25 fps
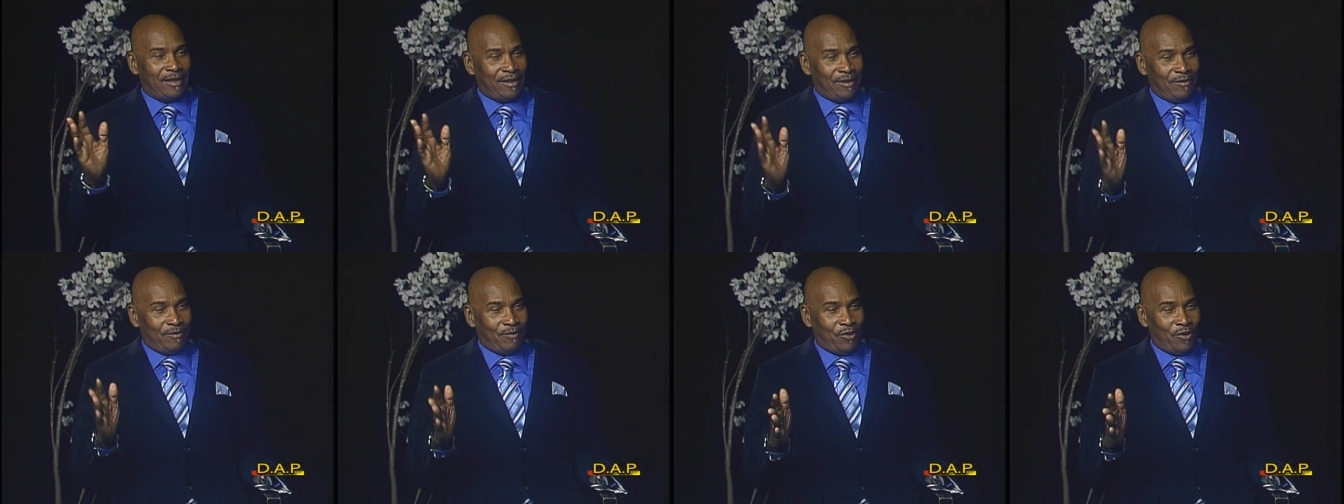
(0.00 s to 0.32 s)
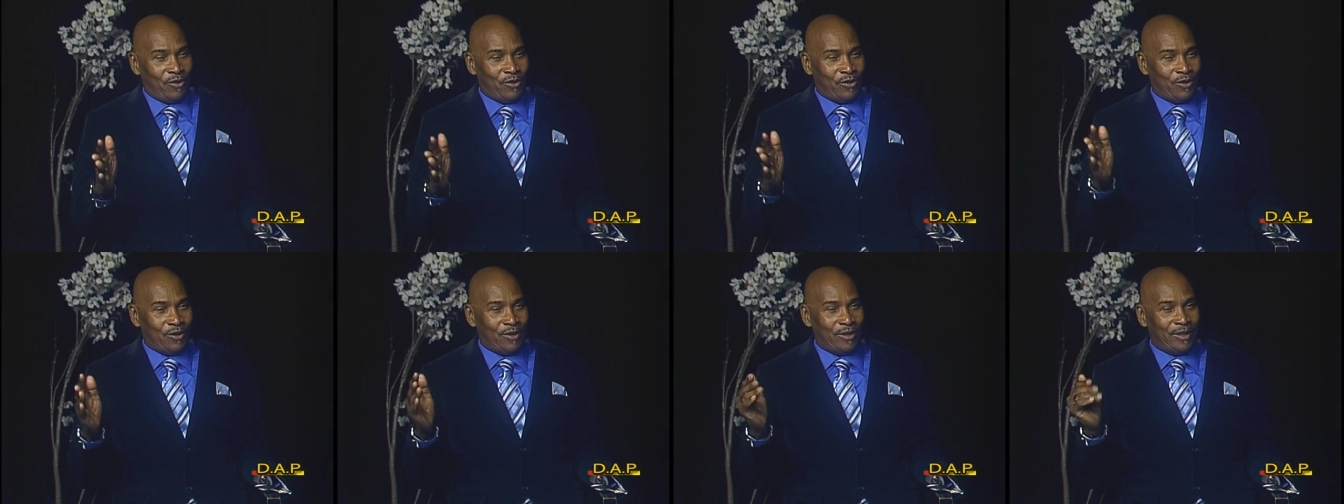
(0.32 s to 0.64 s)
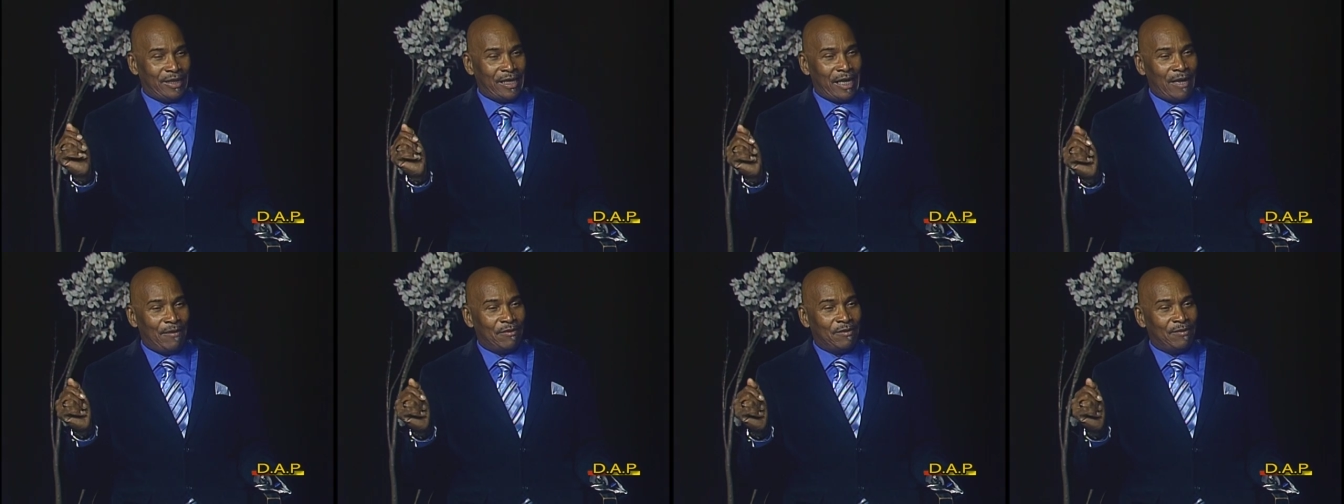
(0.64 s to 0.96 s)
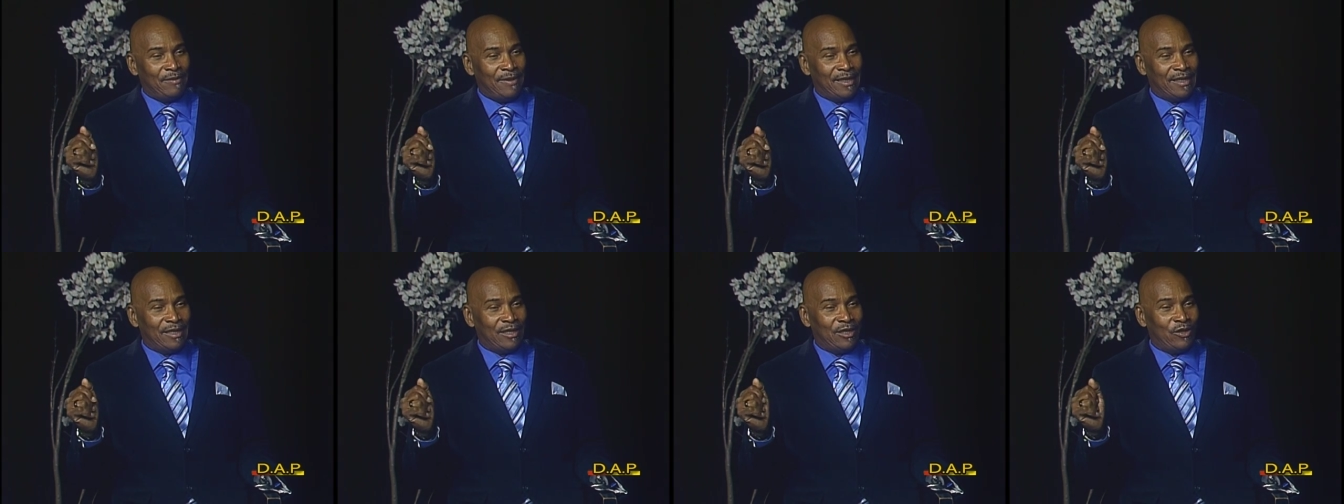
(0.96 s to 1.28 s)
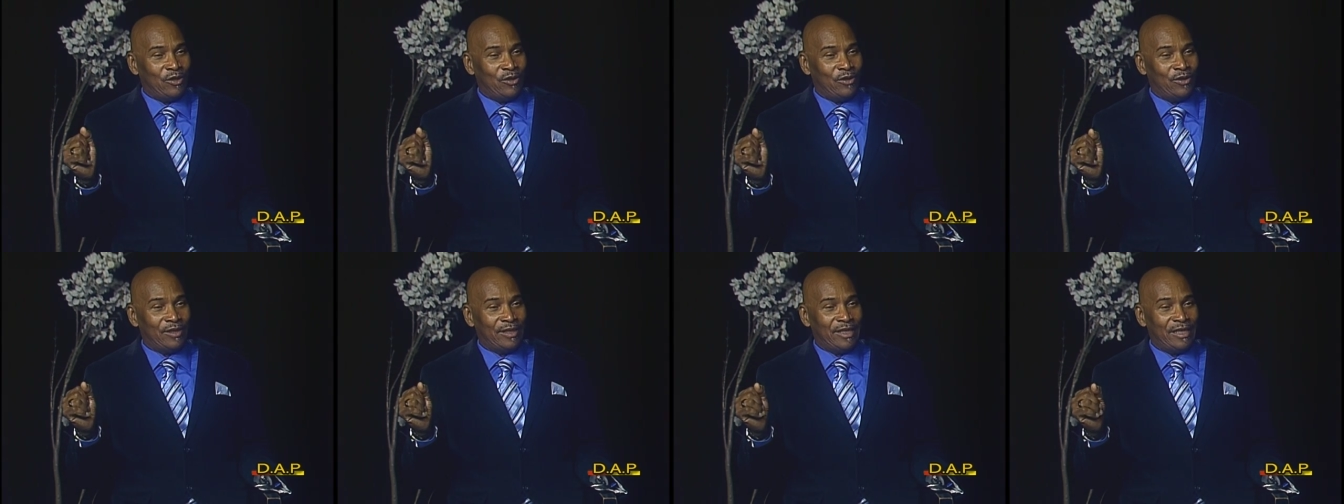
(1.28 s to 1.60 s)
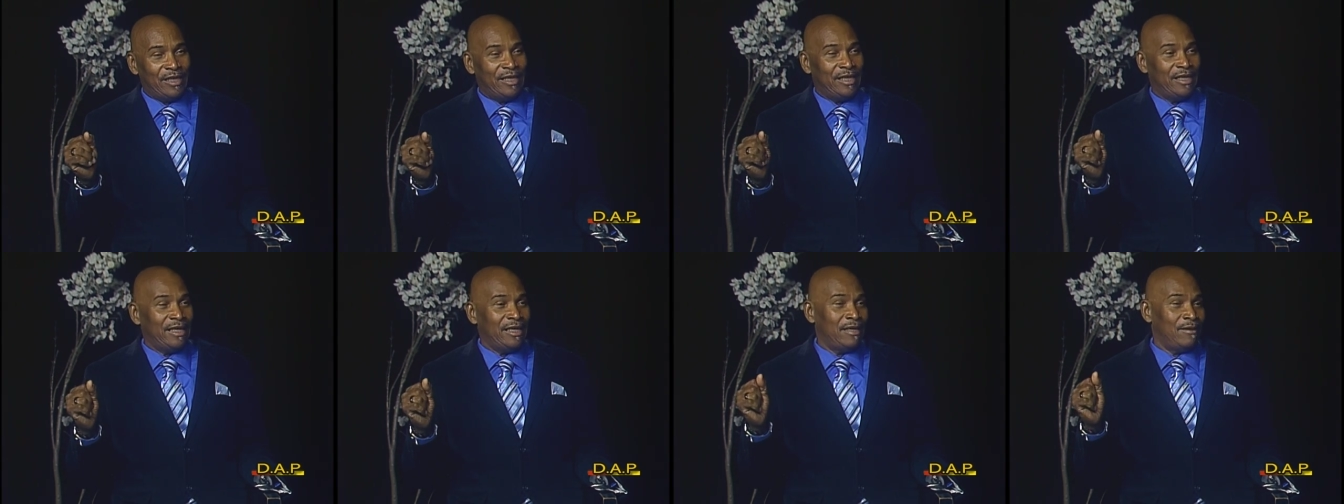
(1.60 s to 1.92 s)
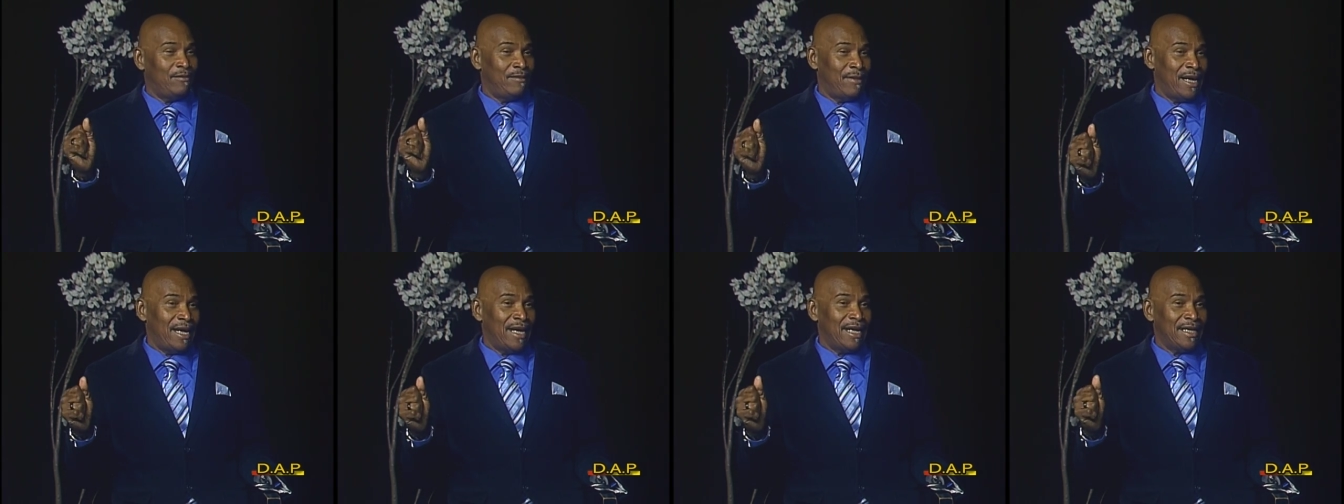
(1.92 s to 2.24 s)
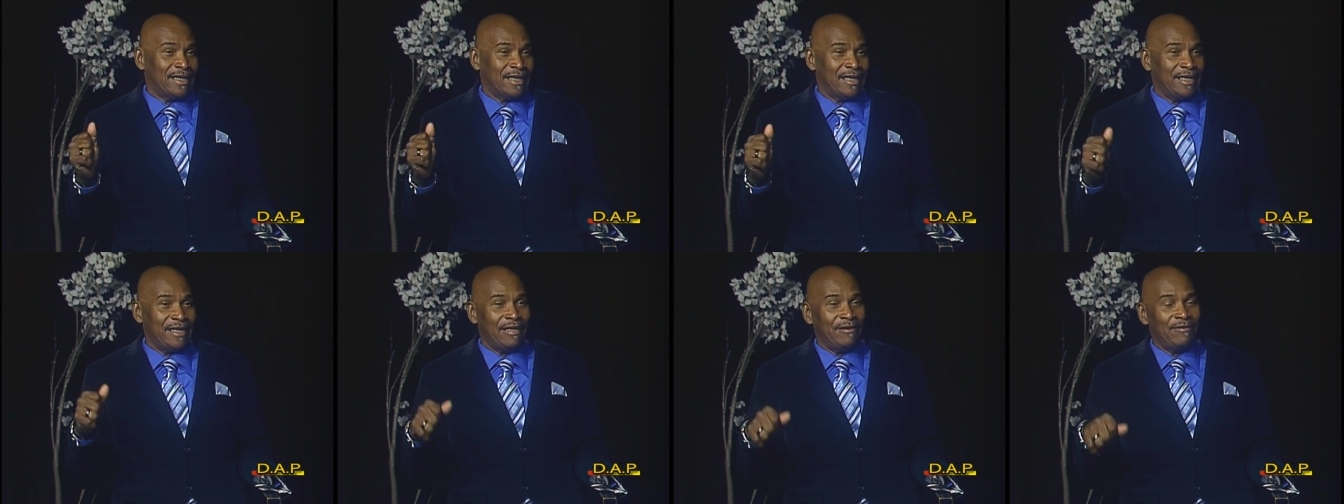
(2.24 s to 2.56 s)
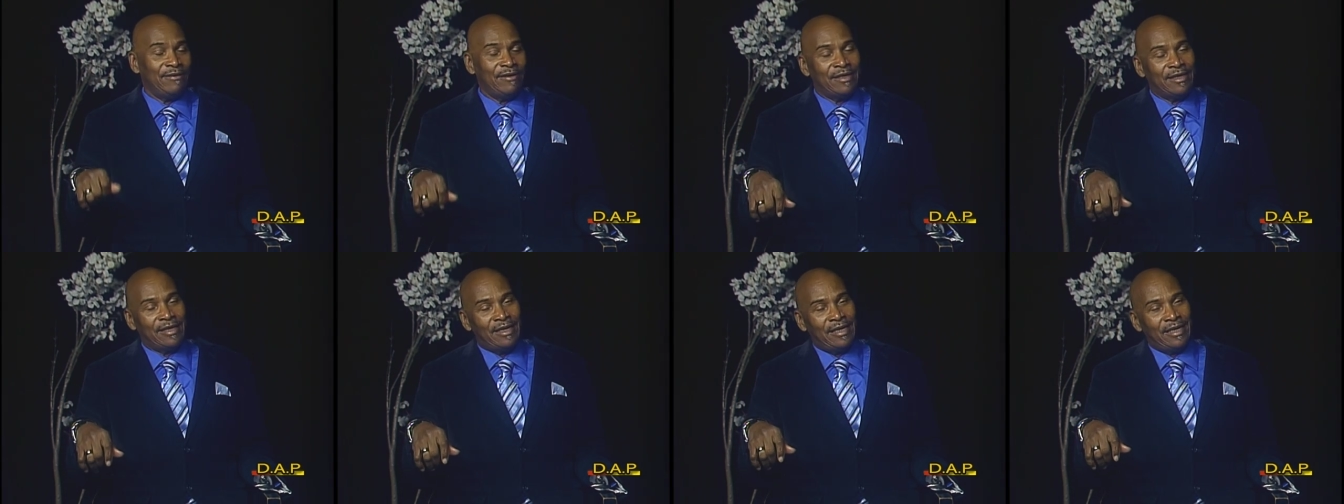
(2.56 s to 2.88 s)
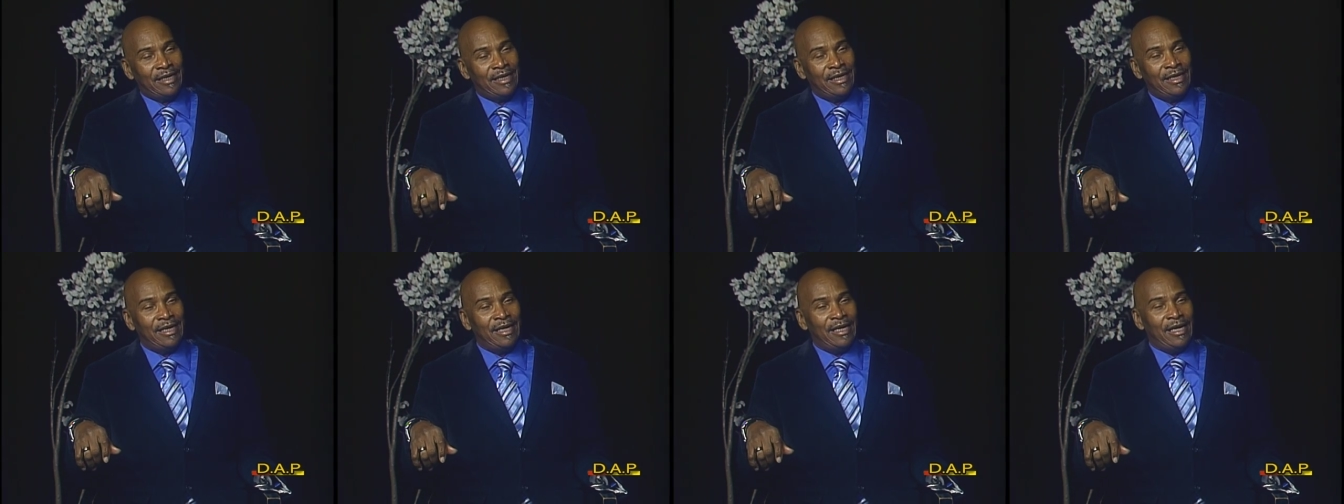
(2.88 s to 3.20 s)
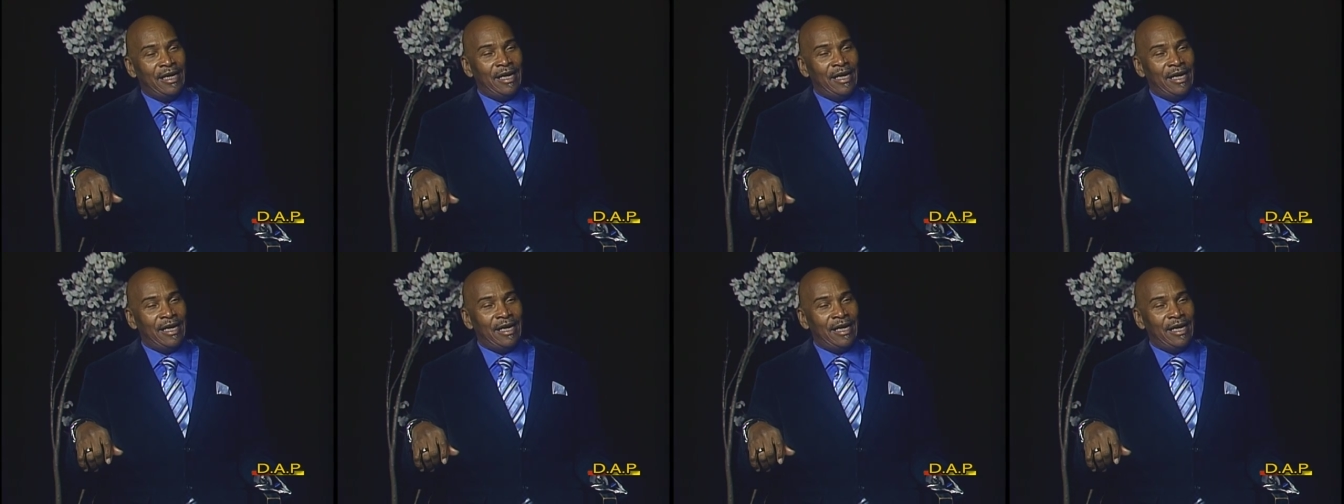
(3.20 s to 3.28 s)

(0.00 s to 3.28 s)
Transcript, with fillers: the person stopped him at the door and said, "You need a mask and everything."